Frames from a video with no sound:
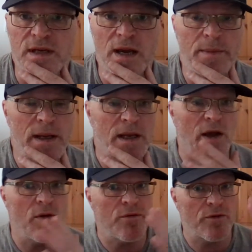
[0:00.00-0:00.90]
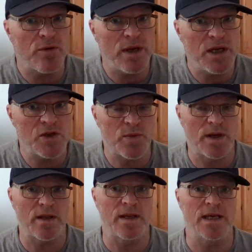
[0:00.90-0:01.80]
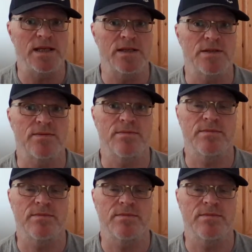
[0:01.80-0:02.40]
we're going to go through each one of these.